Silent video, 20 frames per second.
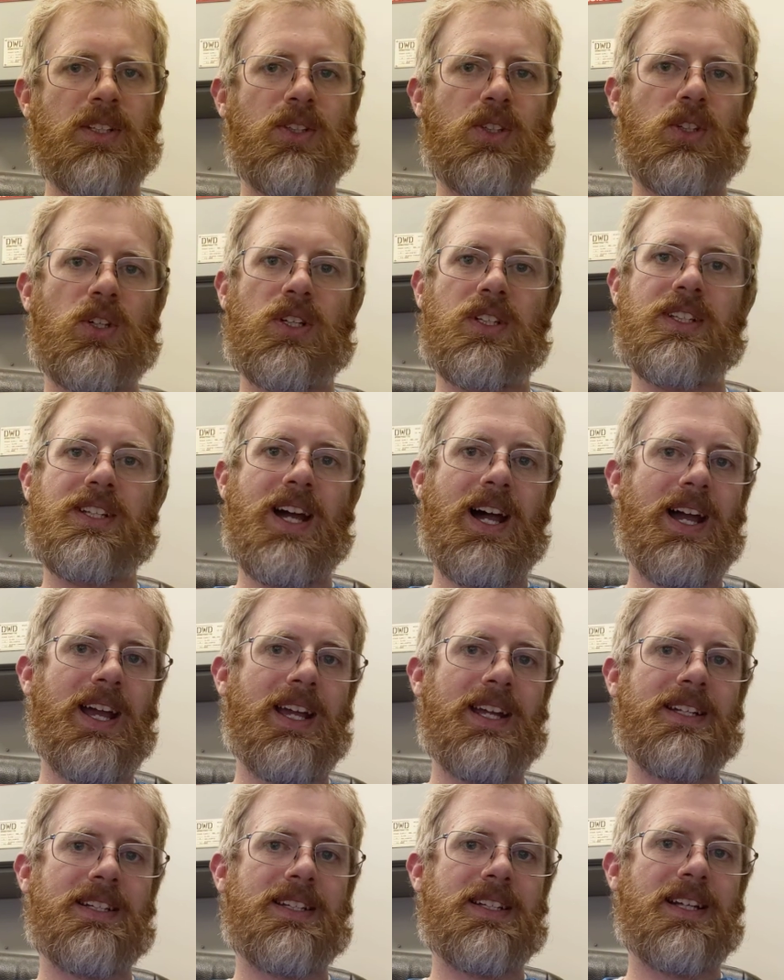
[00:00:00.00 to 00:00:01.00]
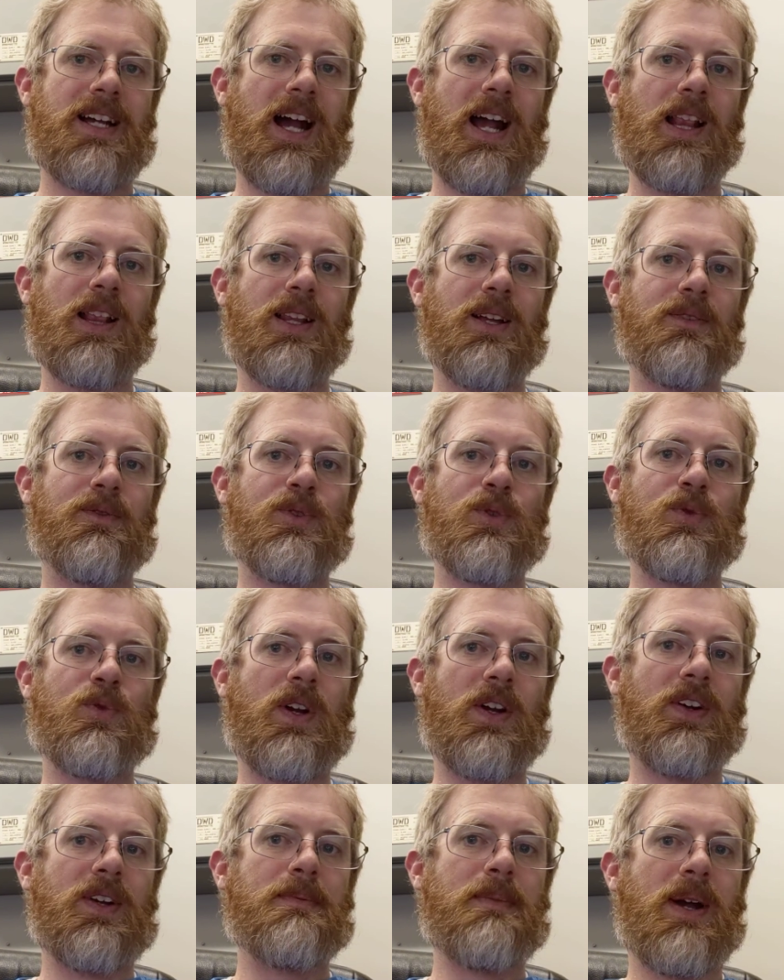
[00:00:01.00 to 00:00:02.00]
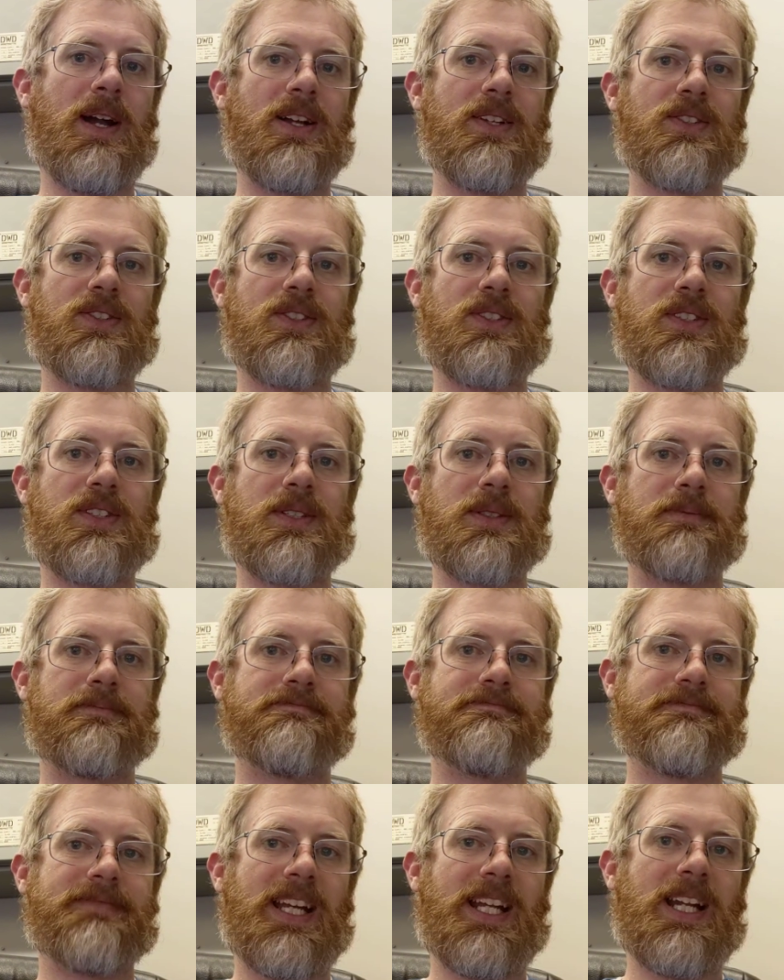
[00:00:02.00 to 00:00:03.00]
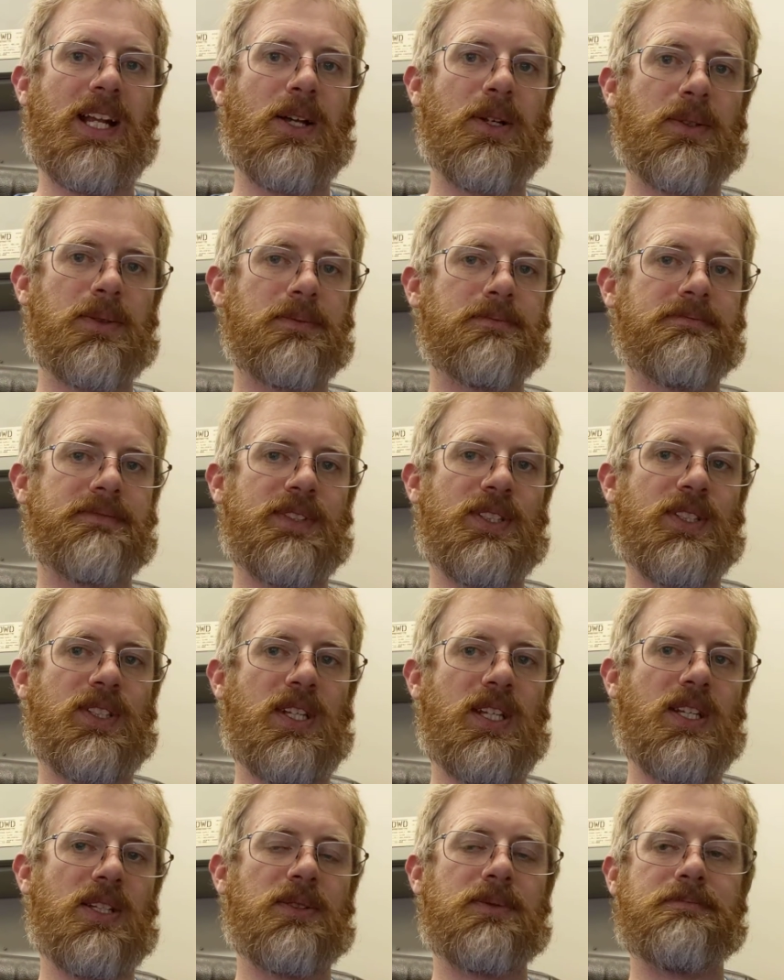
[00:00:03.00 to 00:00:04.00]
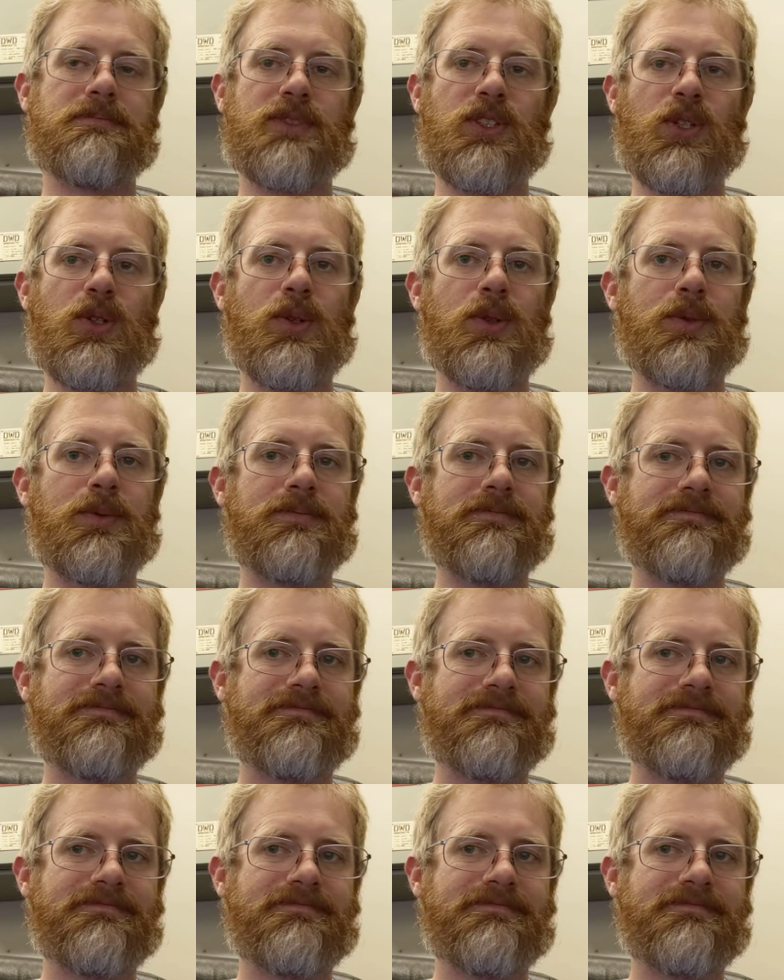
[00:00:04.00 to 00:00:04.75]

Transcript: Good night. I love you very much. And I'll see you soon.